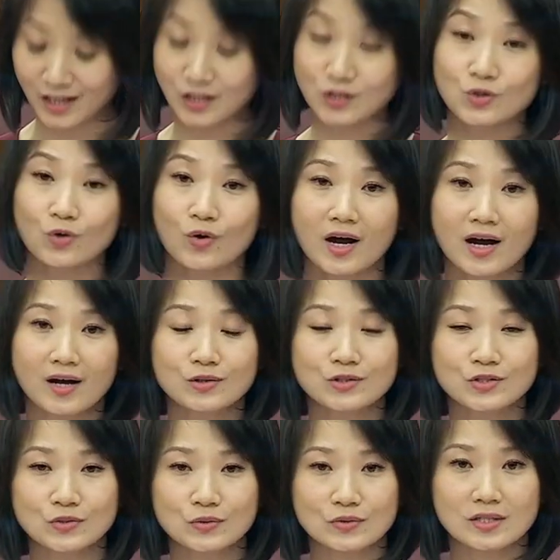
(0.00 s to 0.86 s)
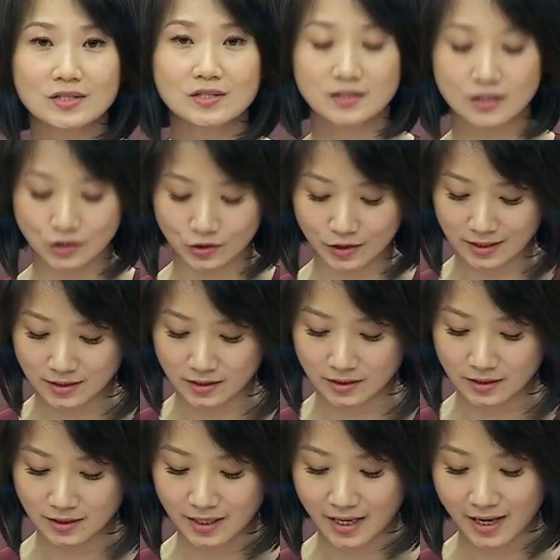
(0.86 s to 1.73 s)
and saw how students in
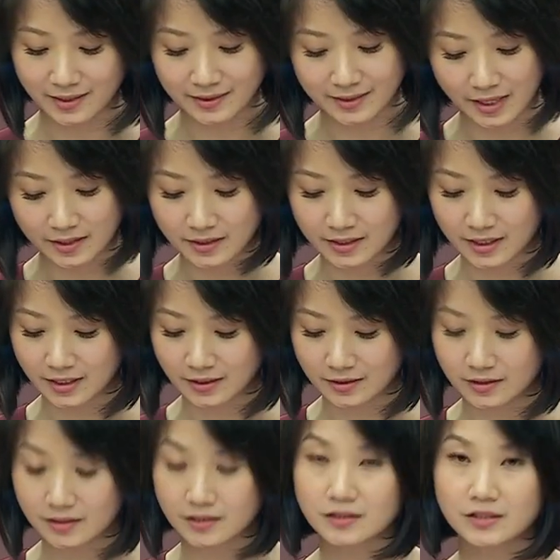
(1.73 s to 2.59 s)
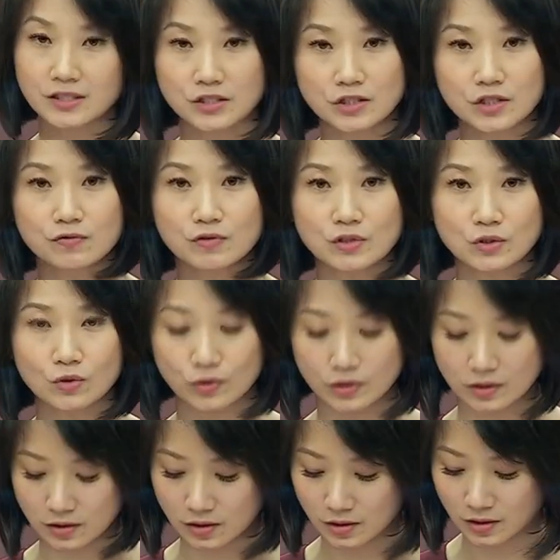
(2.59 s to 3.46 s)
transit had dedicated teaching
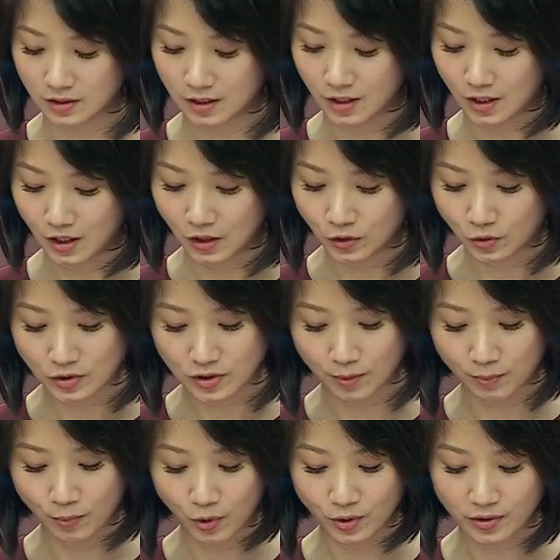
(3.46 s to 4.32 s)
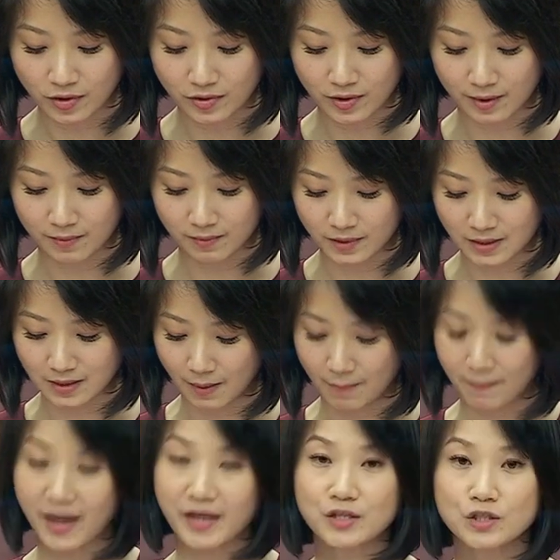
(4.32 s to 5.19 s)
resources to support them in
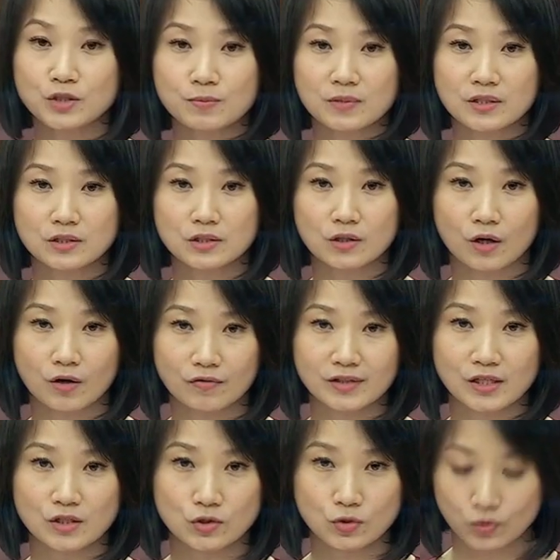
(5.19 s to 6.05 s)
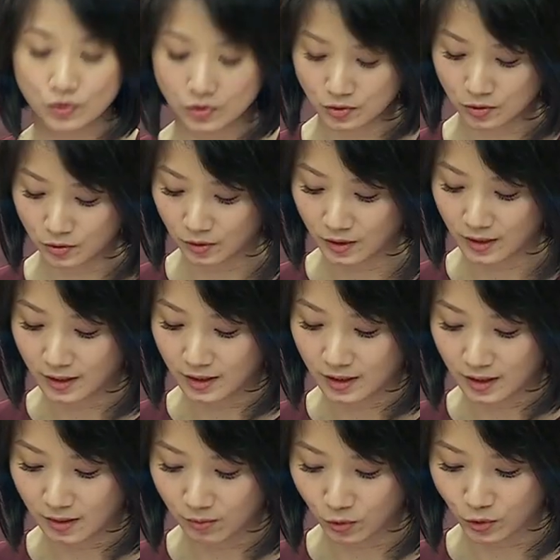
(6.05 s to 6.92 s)
their management of their
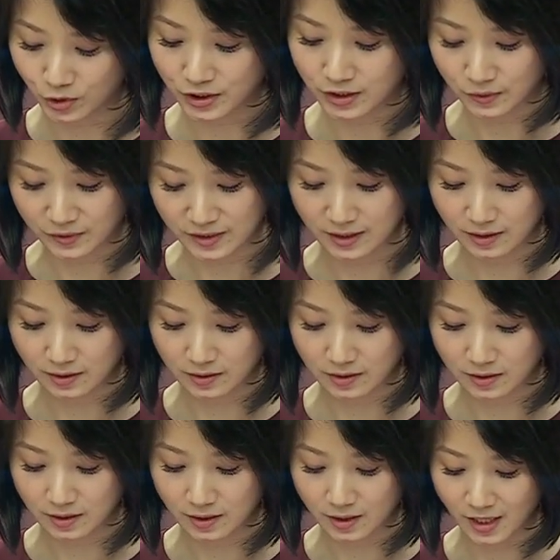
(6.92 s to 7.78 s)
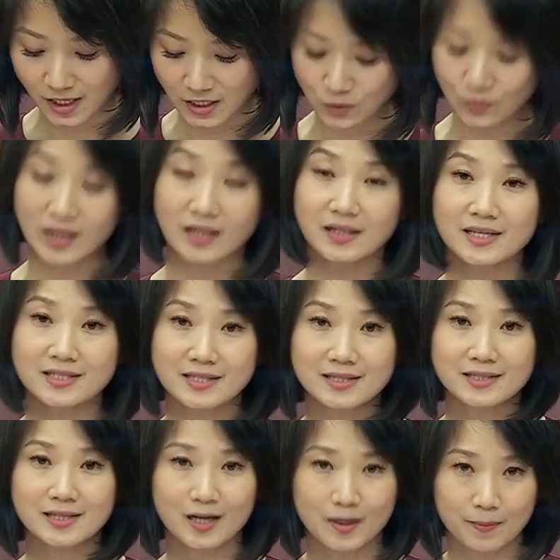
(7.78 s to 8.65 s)
socio-emotional needs, as well as
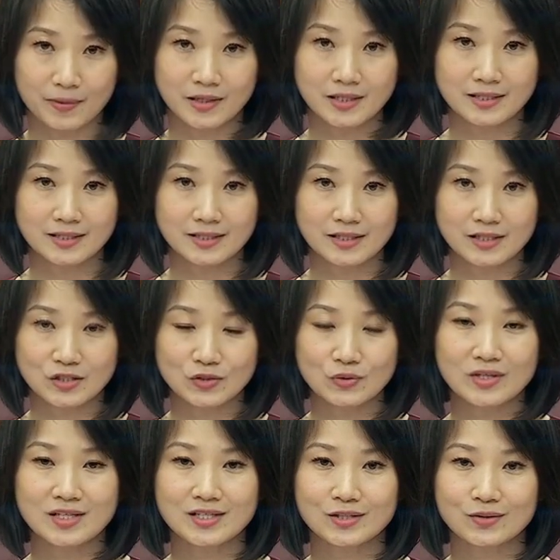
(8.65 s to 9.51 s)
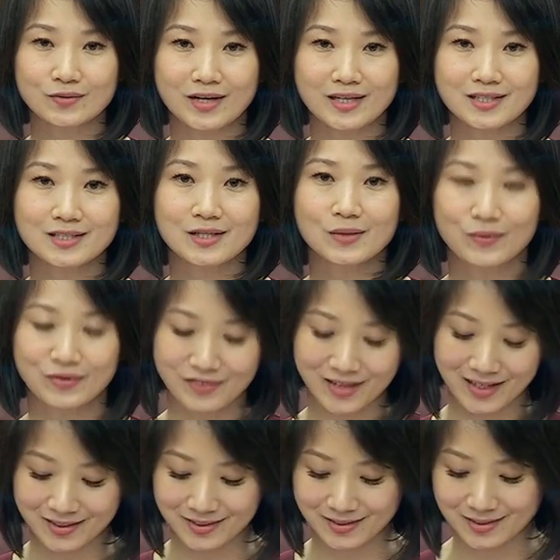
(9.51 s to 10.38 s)
in their abilities to interact
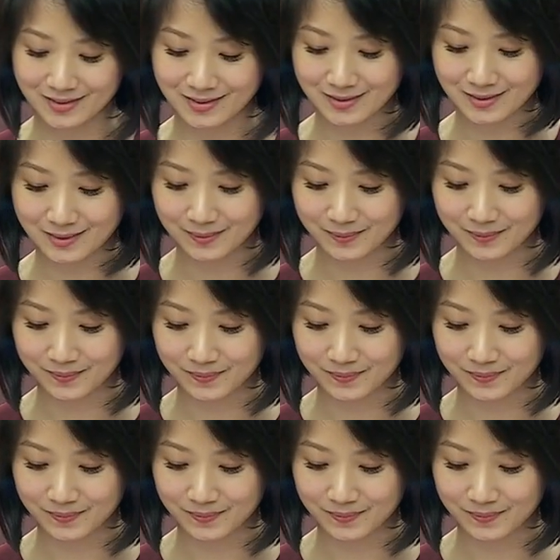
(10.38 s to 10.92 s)
with others.